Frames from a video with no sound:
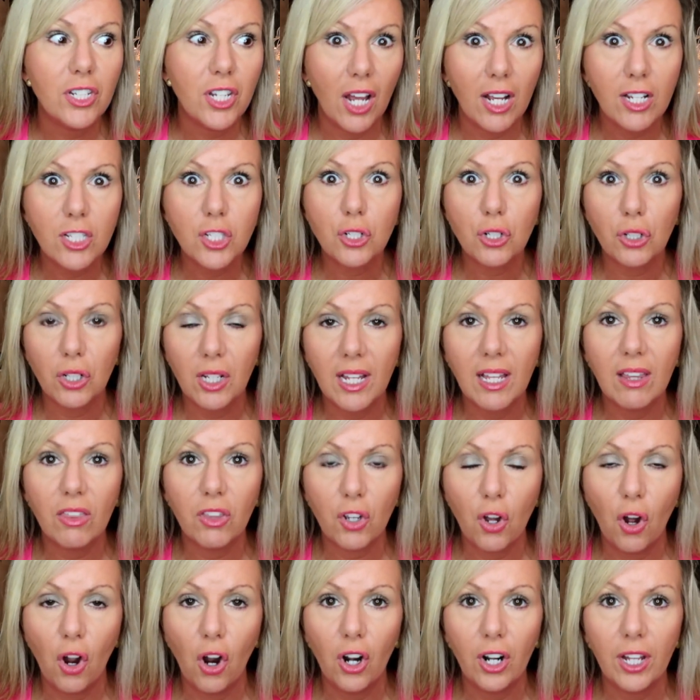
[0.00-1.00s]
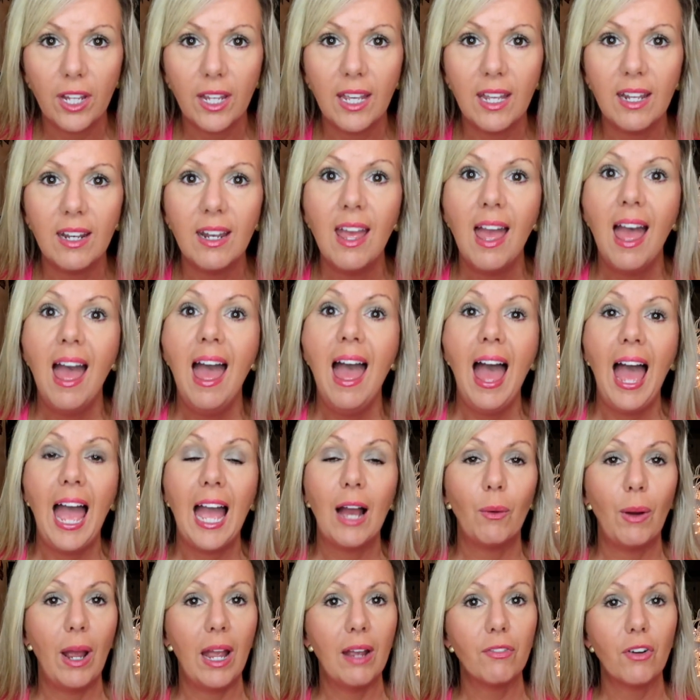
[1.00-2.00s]
the duster length cardigan.
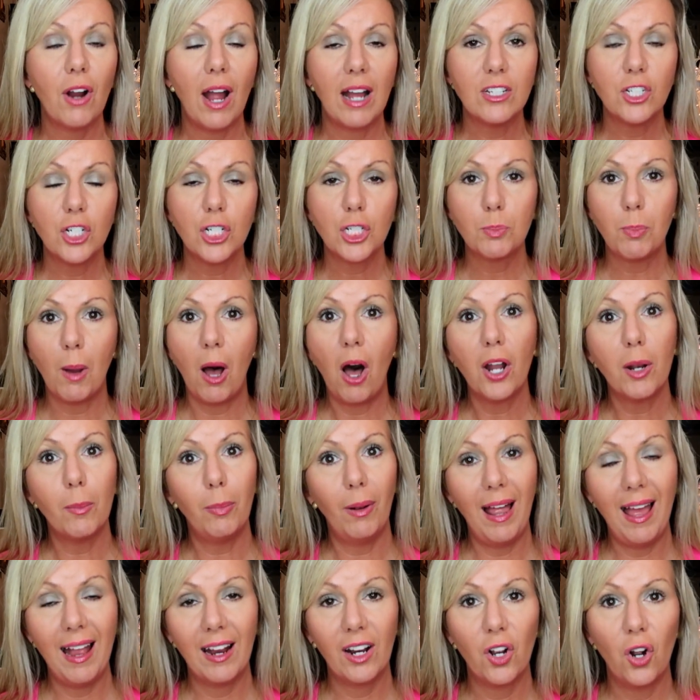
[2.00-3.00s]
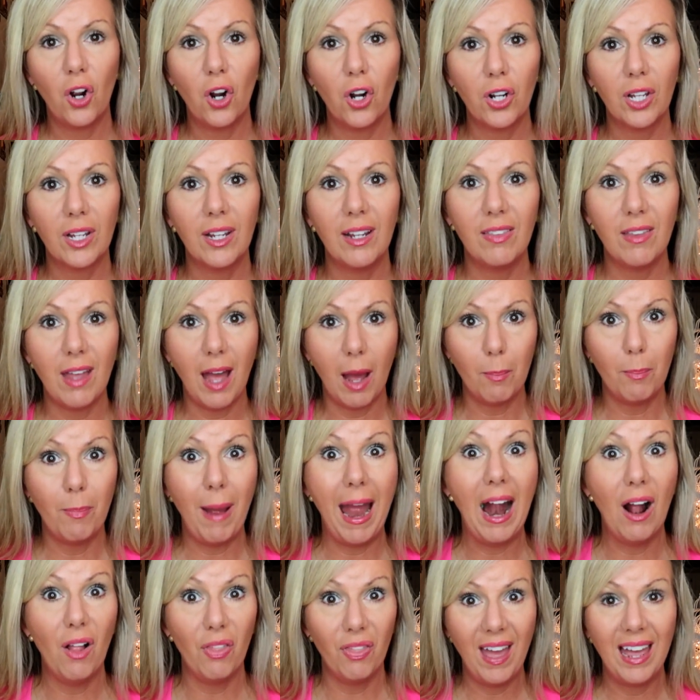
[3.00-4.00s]
However, I just bought a black cardigan
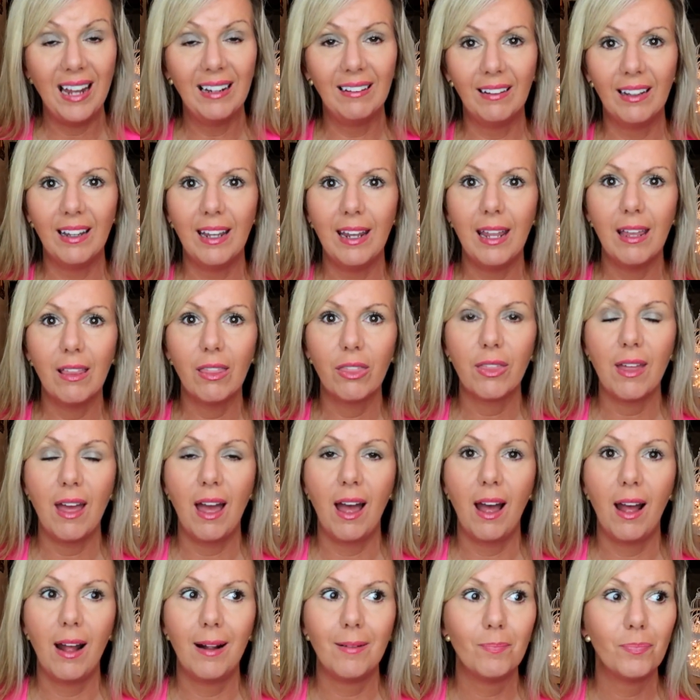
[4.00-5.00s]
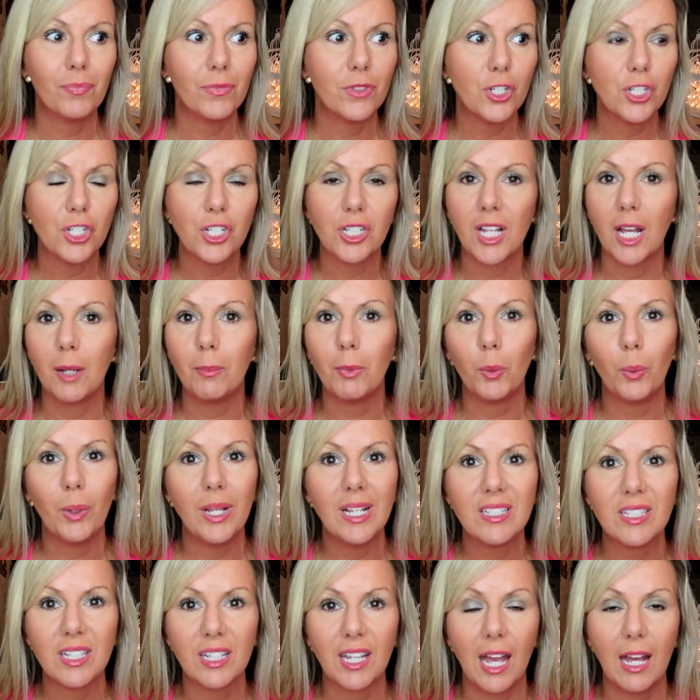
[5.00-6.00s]
about that length just a couple
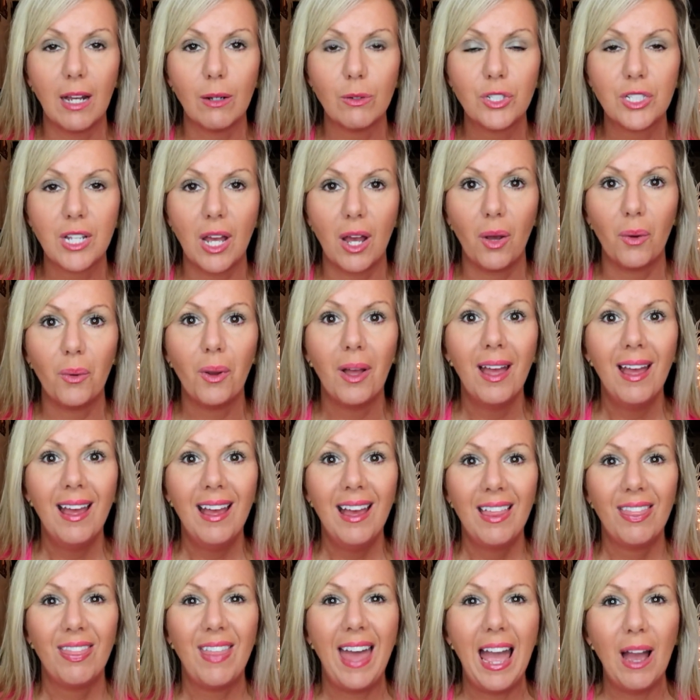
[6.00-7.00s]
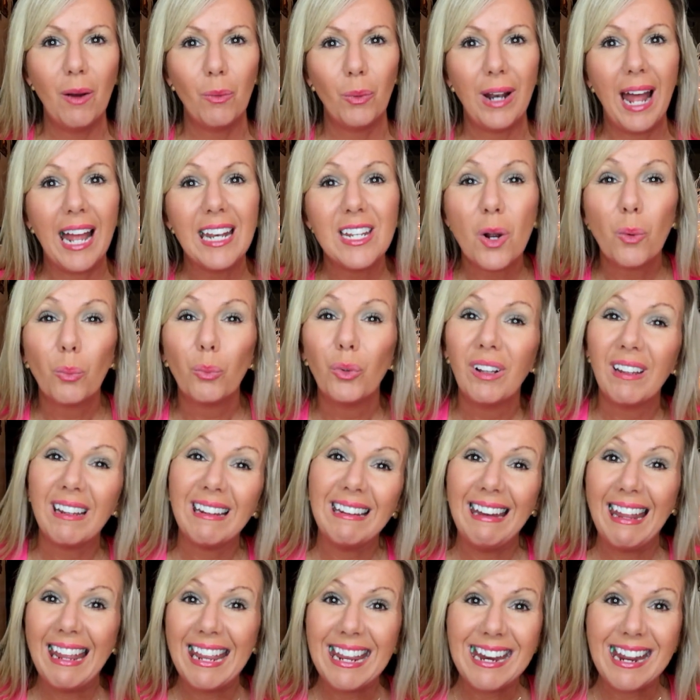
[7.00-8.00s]
weeks ago. So that one, I don't
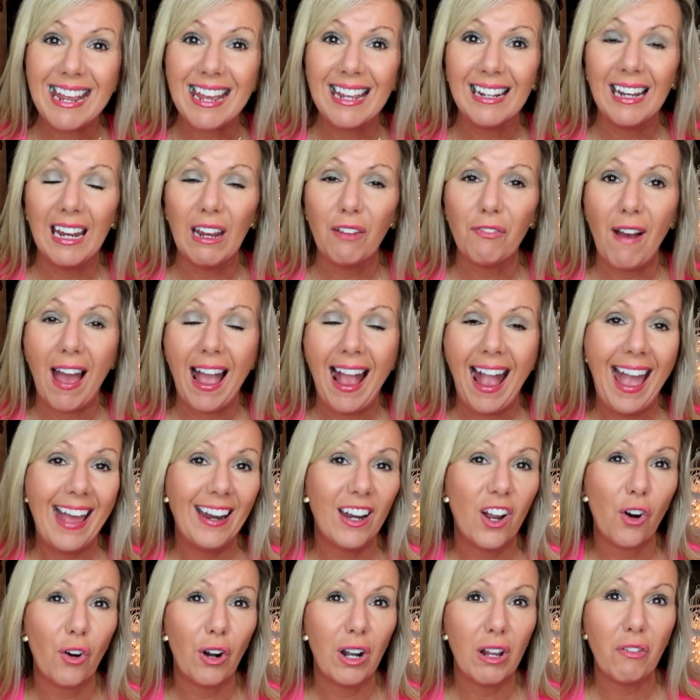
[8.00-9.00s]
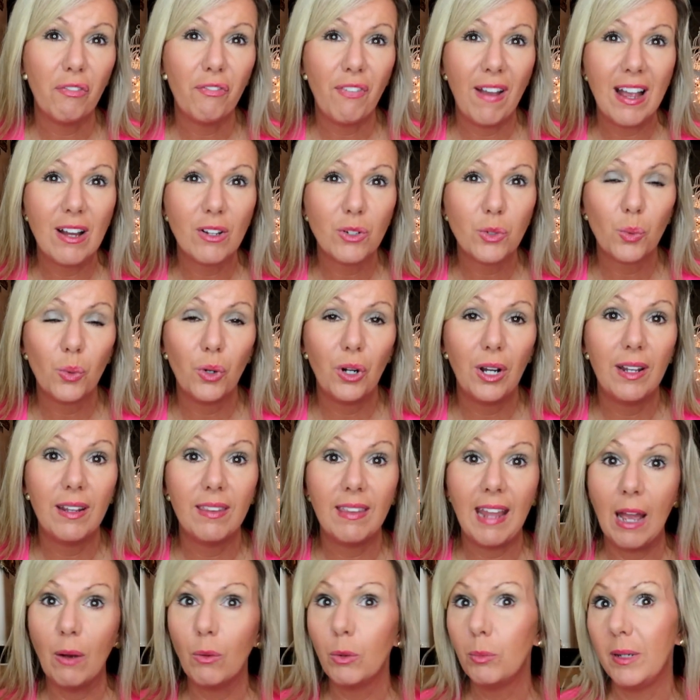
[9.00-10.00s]
really need it. If I hadn't already found
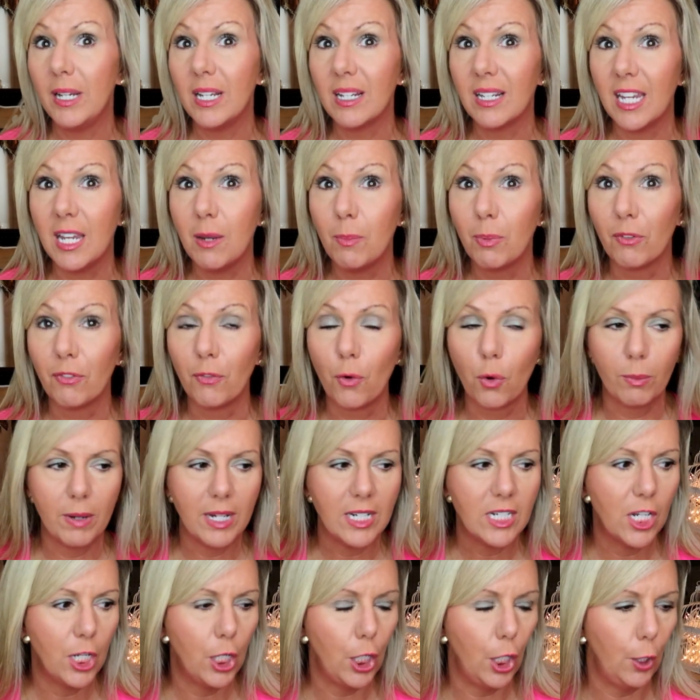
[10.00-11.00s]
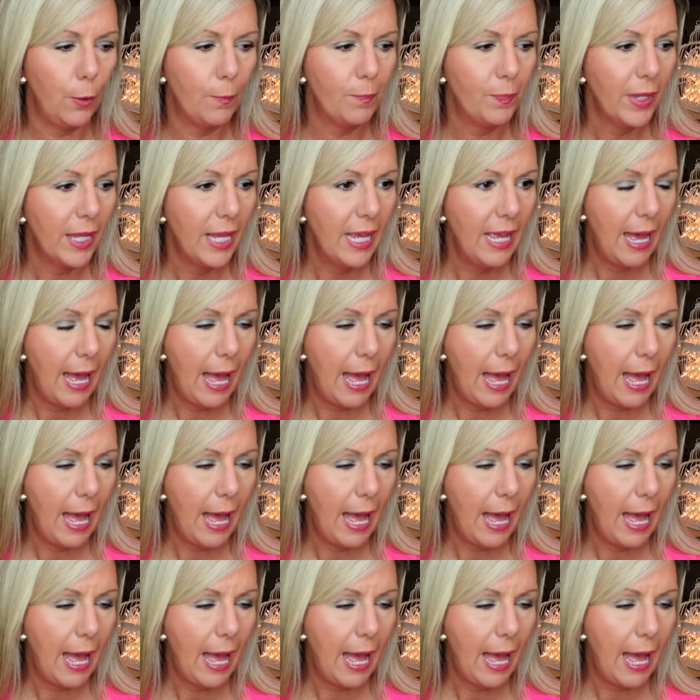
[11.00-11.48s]
one, that would be a keeper for me too.